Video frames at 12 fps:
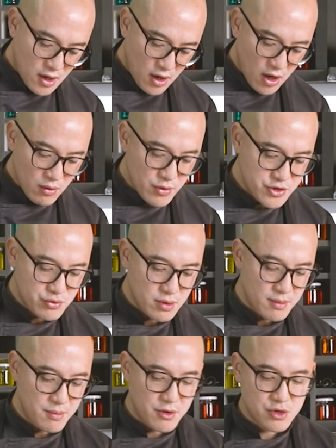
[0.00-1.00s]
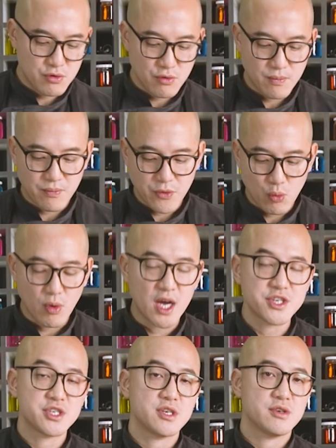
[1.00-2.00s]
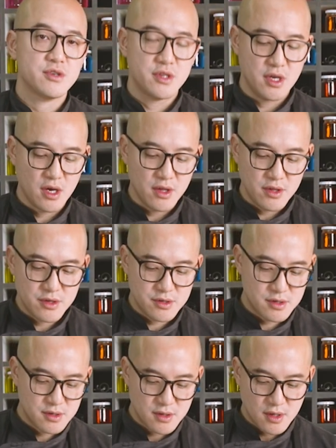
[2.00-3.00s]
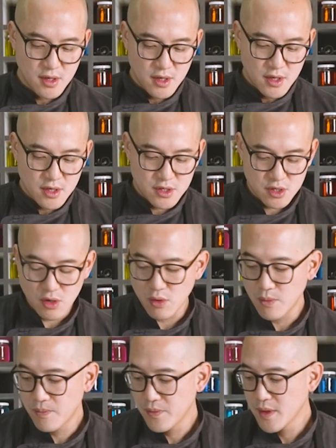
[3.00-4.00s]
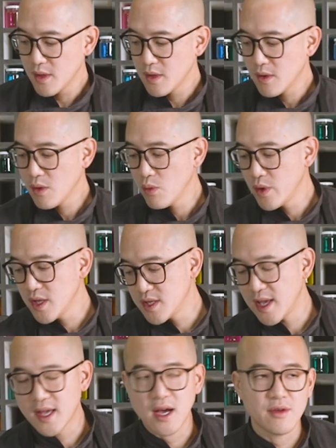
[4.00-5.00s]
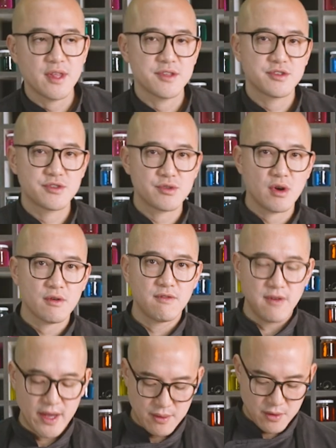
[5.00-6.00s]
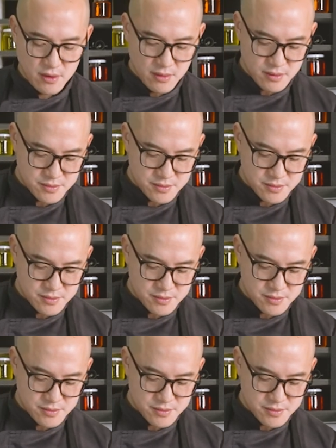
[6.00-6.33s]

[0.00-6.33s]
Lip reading: Always remember to wash the onions so we take out that strong flavor.